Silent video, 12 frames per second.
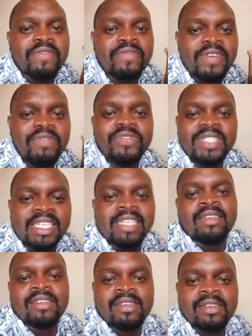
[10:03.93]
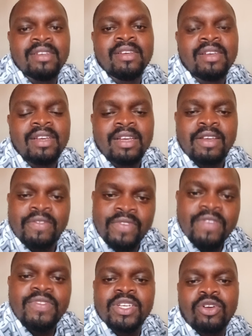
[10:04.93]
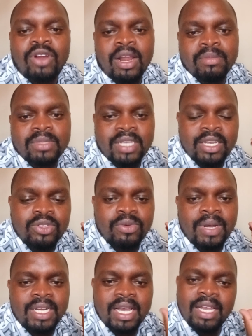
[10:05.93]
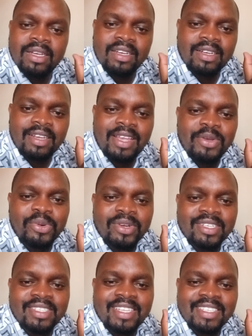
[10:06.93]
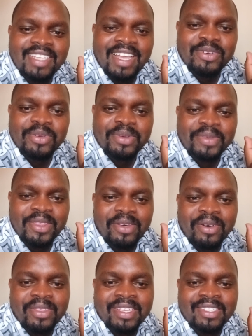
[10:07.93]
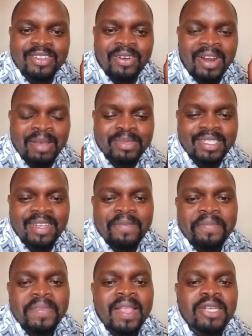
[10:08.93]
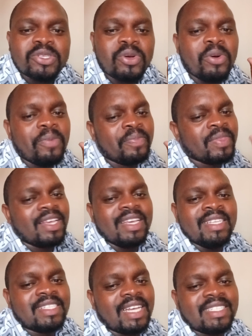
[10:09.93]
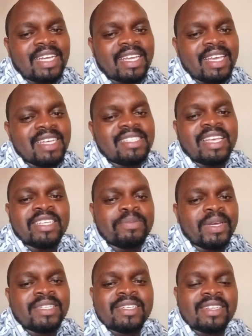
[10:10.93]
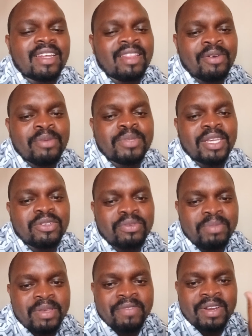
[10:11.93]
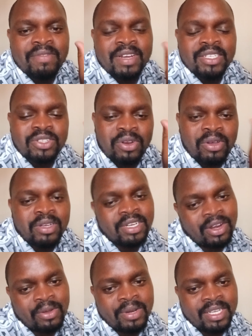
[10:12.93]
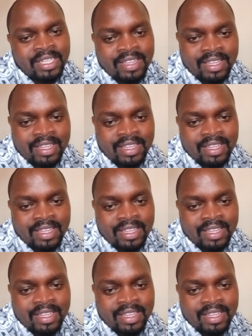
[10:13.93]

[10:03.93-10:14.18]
50 columns, and you wonder what is this guy doing with all these columns. So in such a case, expect the website to be very, very slow in loading,